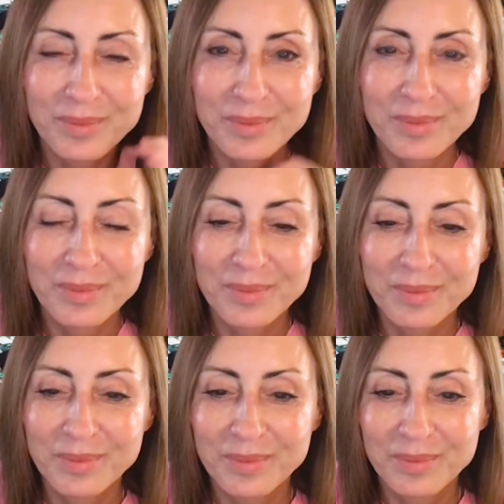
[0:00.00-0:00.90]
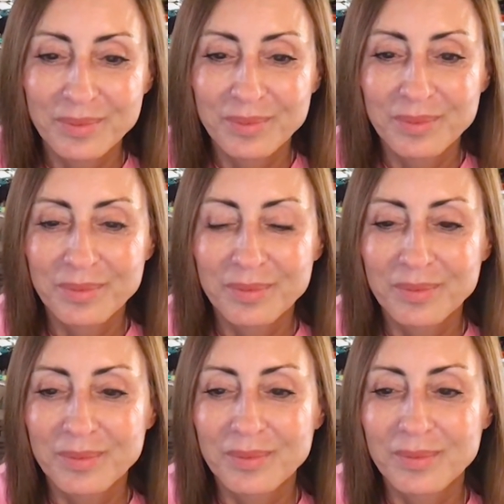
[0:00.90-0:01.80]

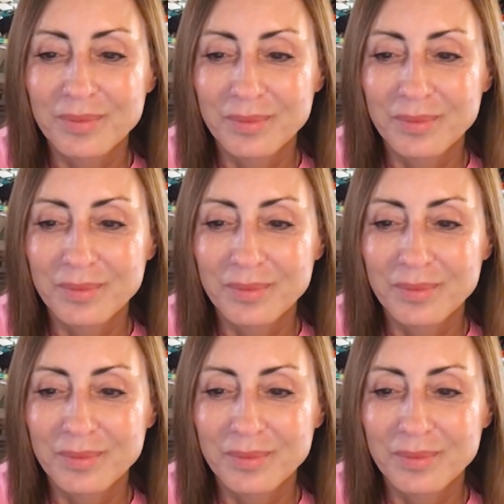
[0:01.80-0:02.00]
(silent)